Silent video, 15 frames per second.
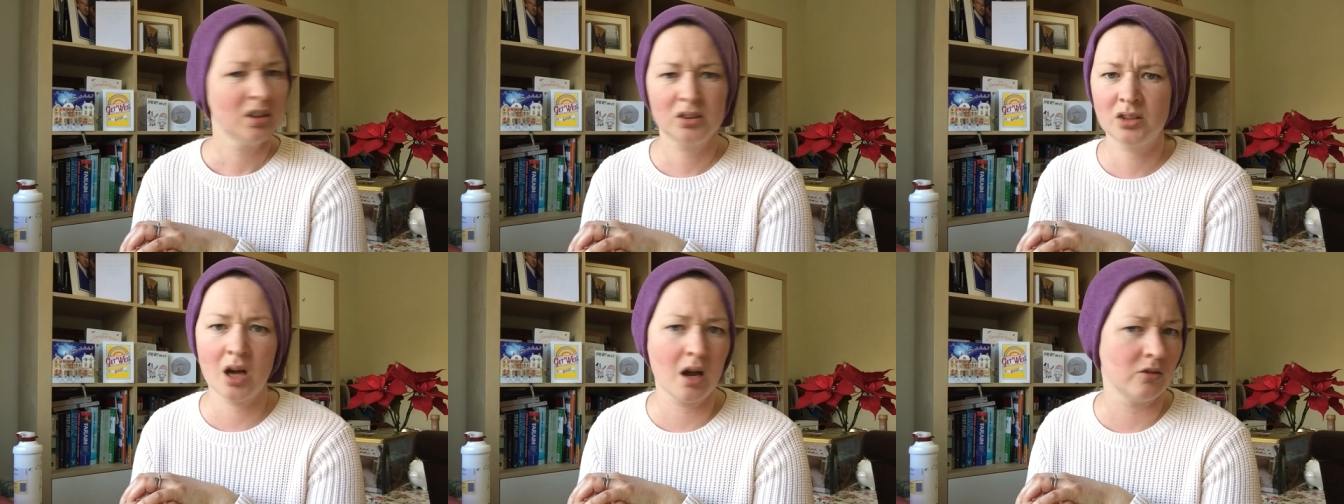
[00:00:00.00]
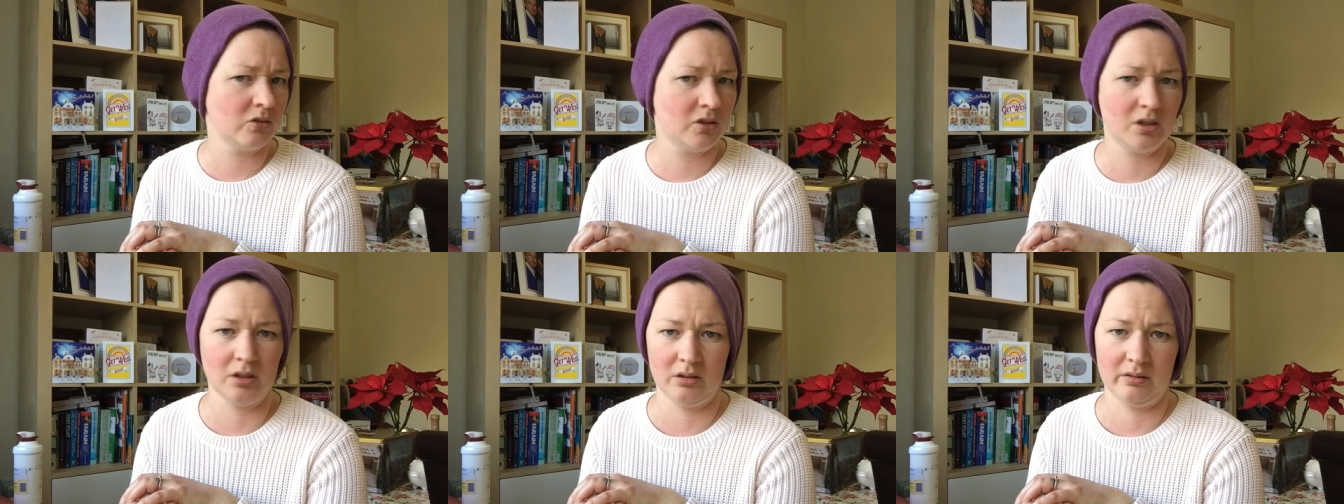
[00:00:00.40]

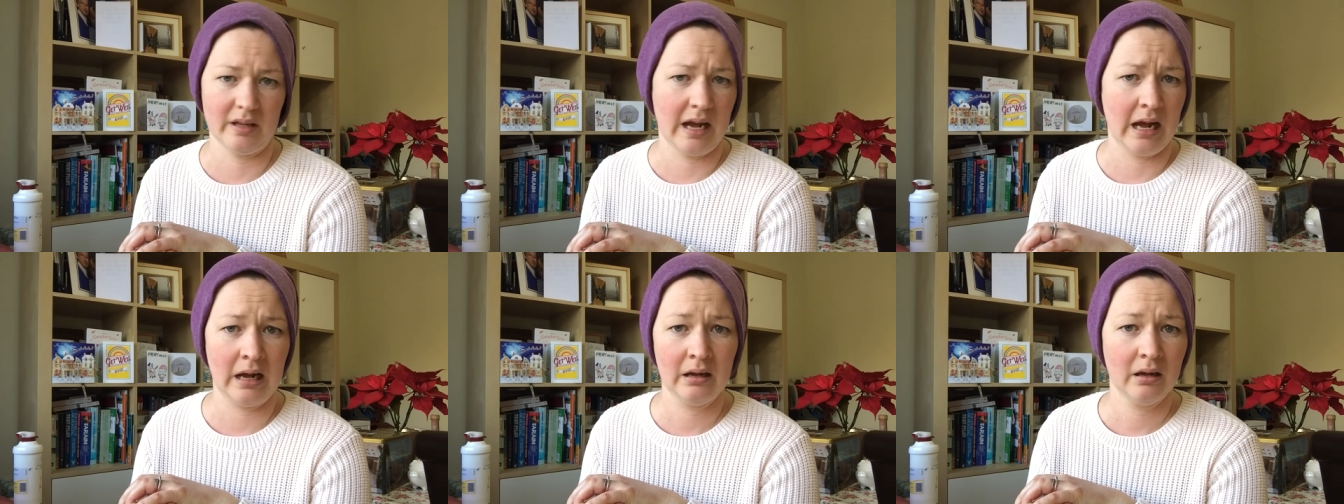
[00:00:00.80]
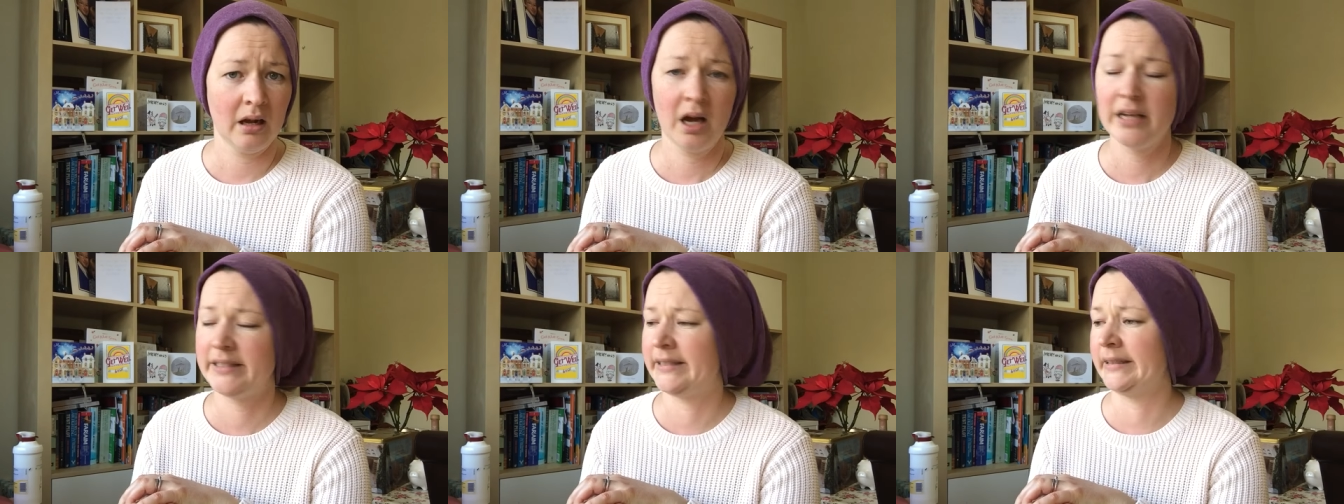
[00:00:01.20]
Don't do that.
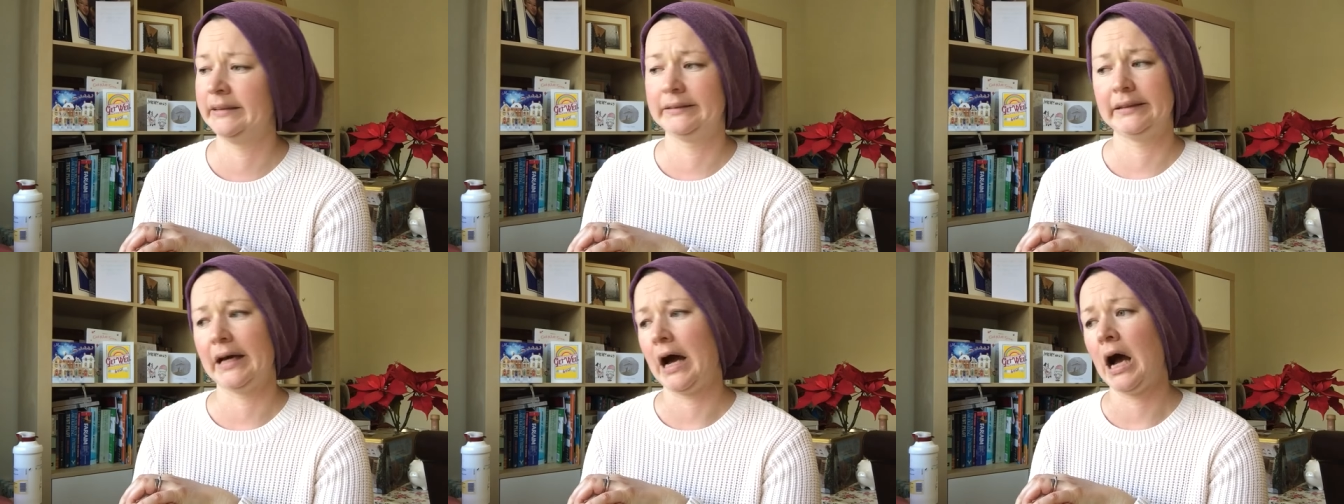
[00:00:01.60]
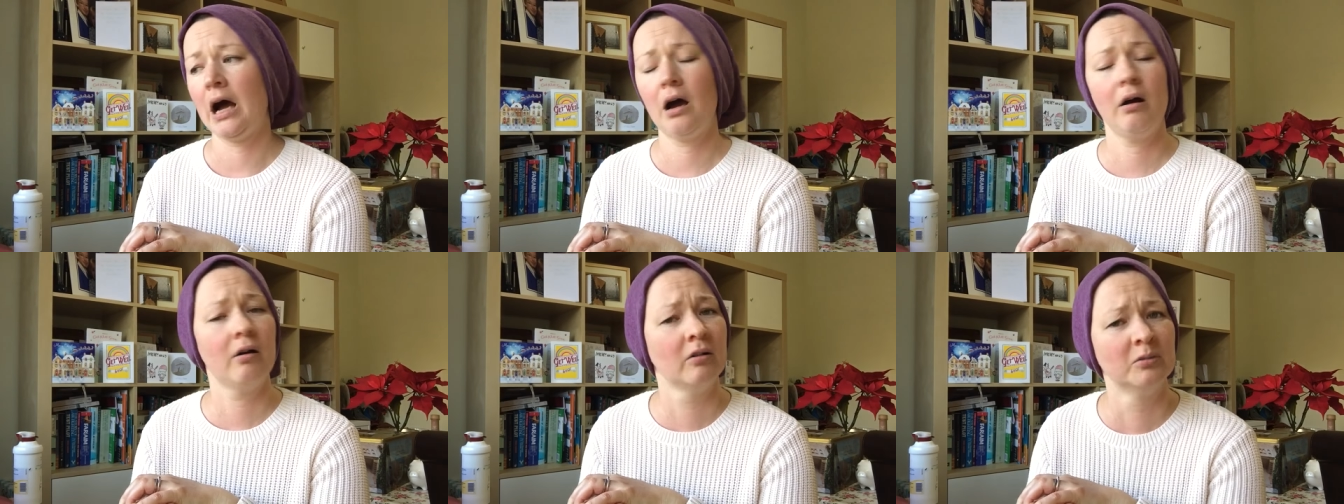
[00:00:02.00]
I did that.
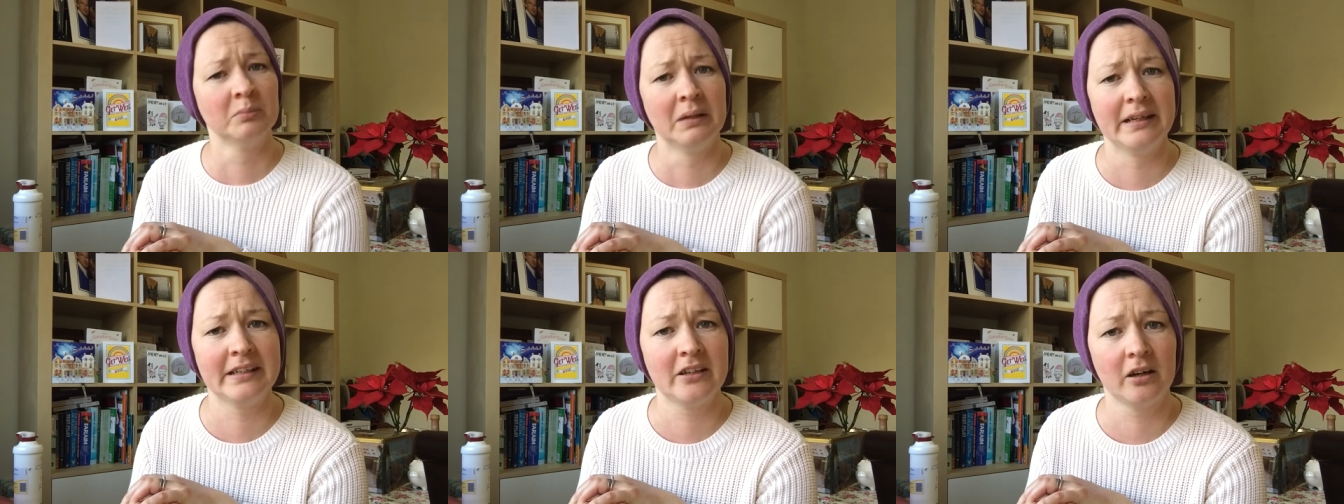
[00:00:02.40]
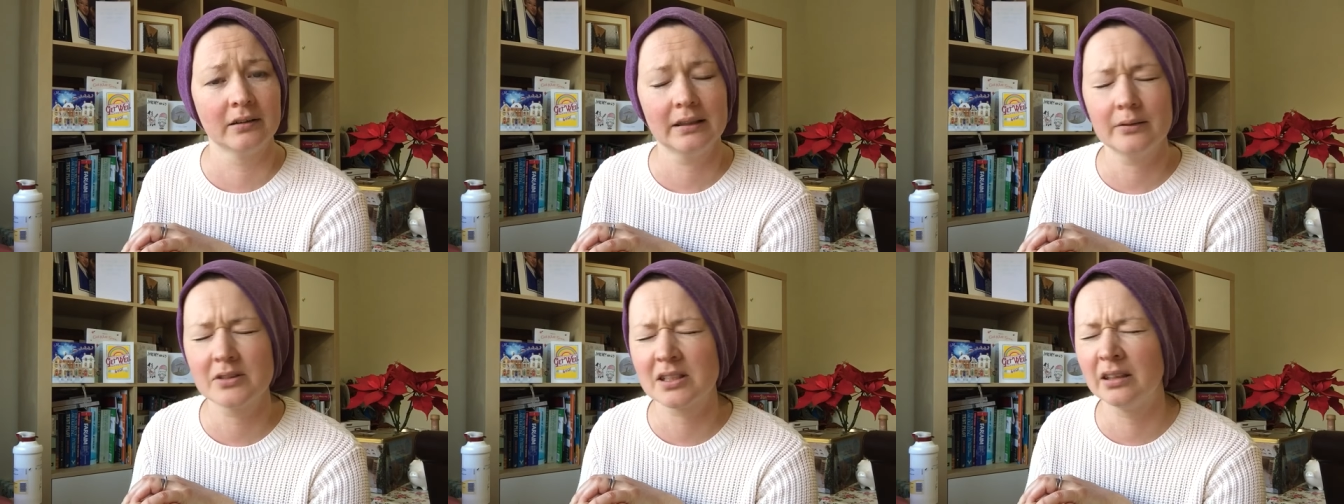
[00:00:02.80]
Oh my god,
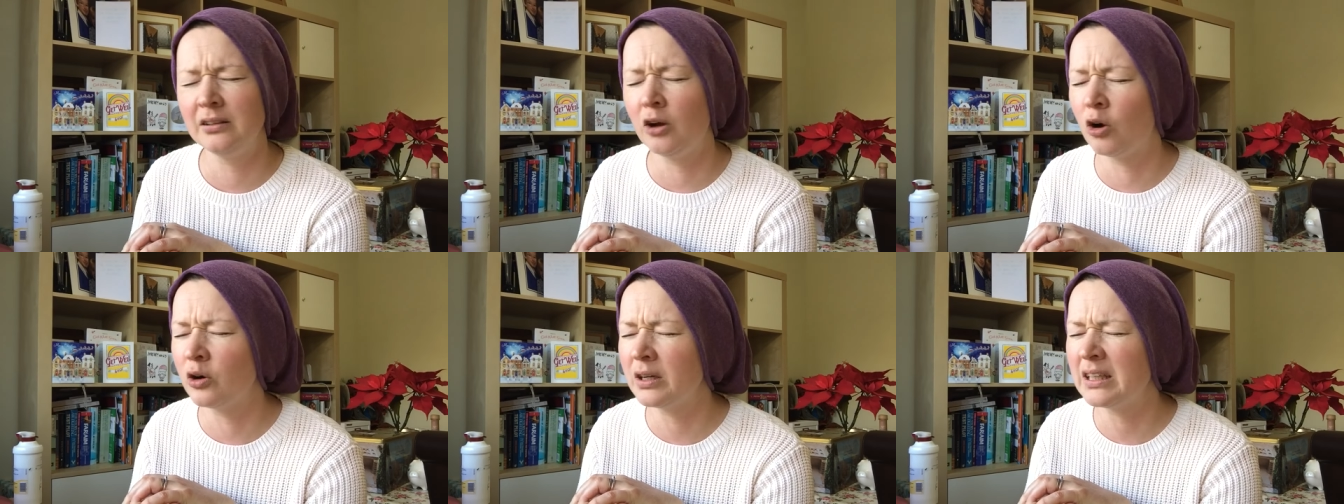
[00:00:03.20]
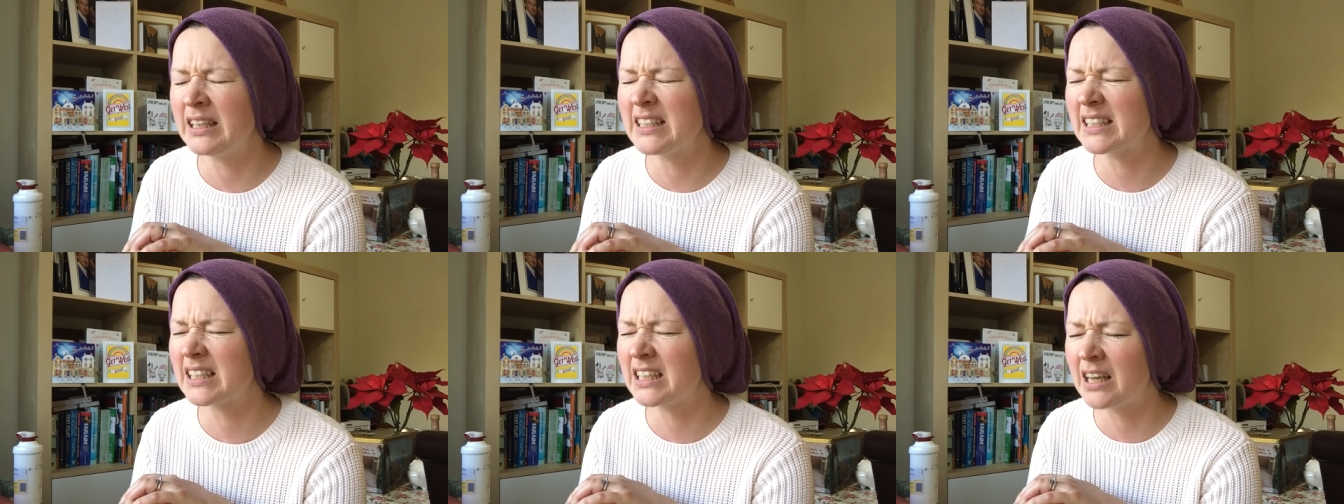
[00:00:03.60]
that was the
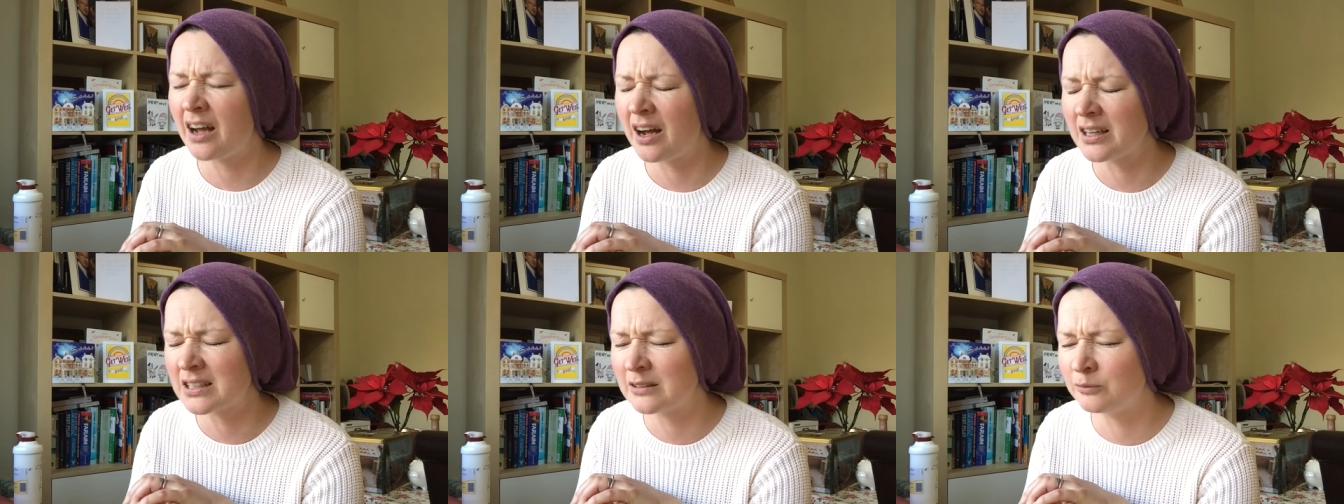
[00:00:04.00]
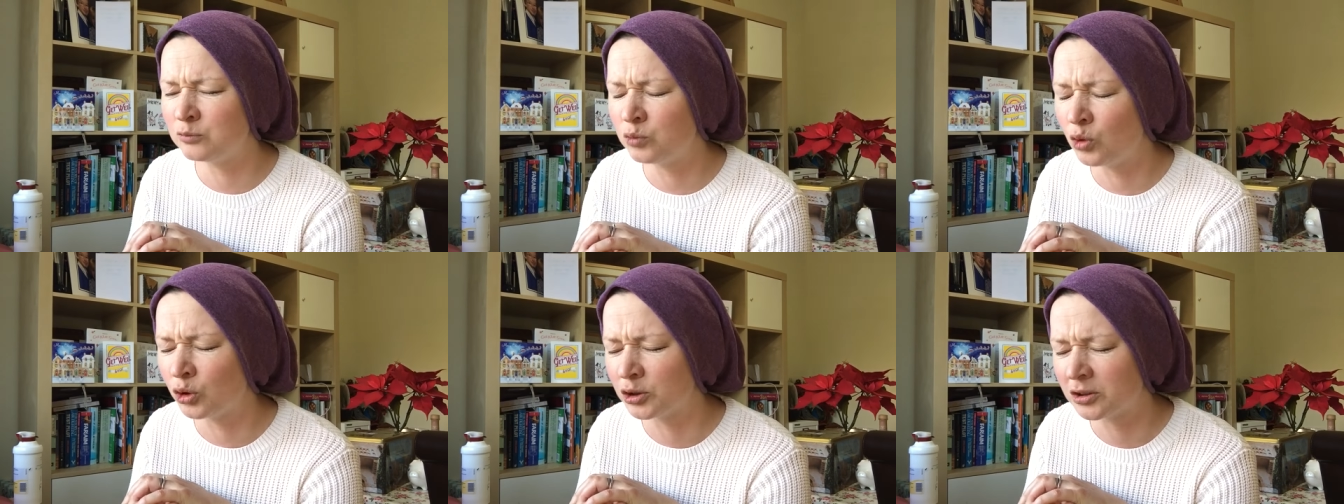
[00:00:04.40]
longest glass of
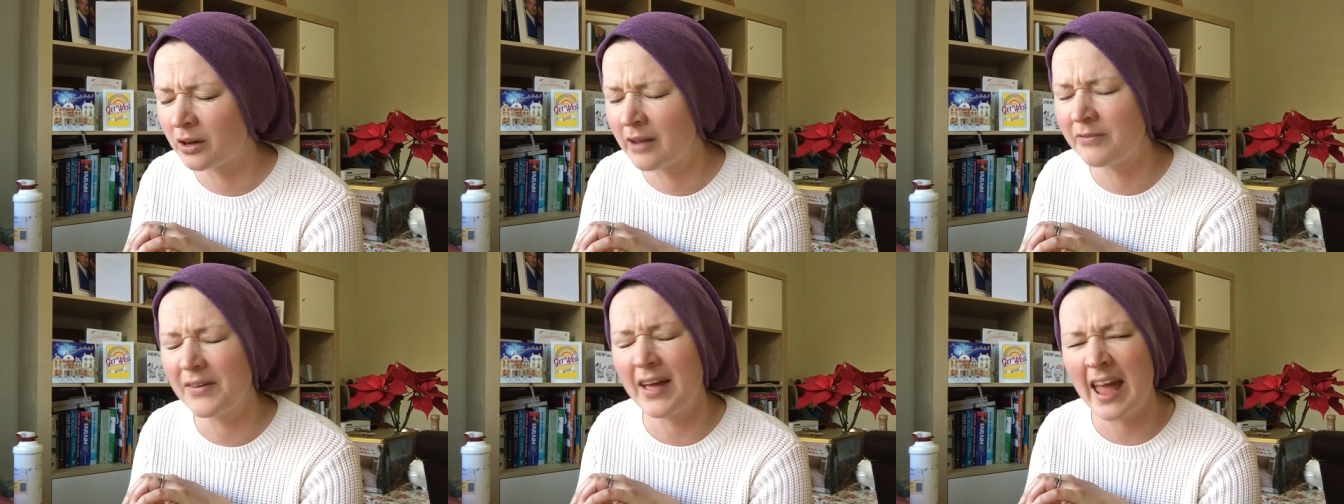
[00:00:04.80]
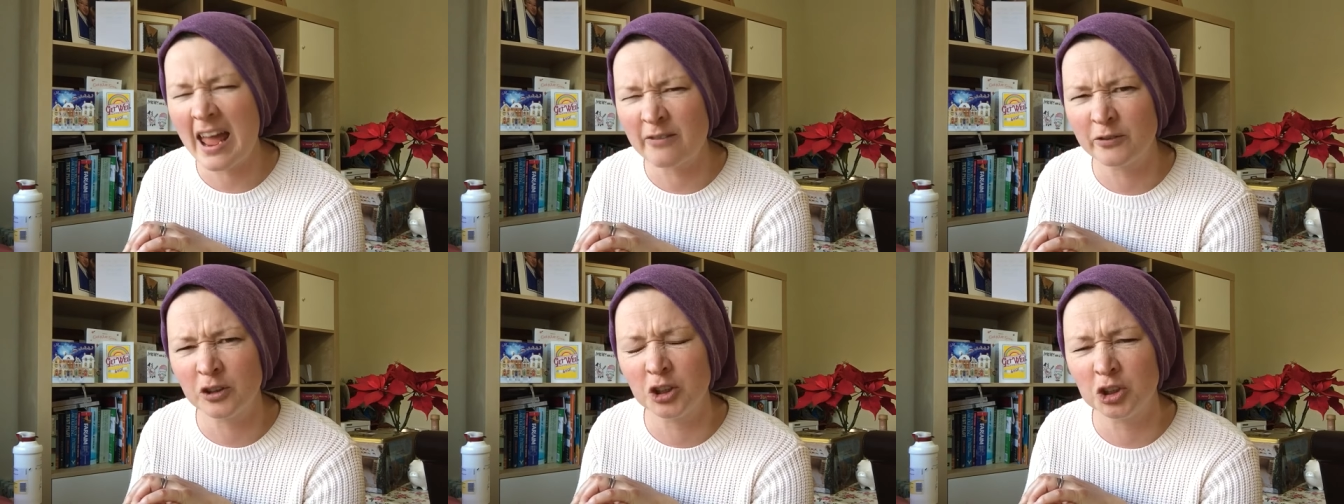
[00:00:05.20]
water I've
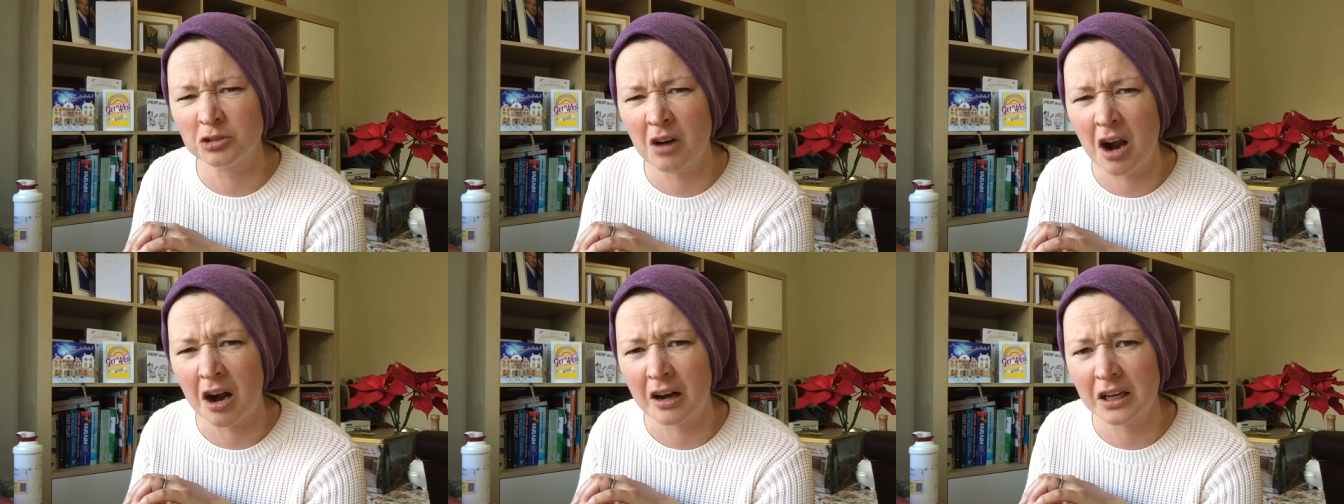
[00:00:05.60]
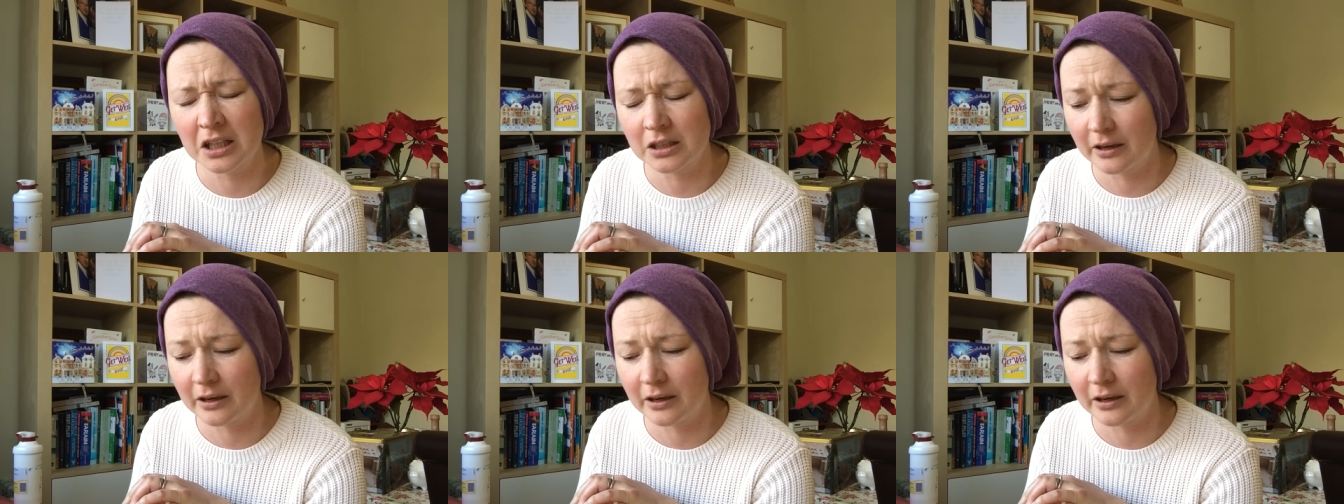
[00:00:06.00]
ever drunk.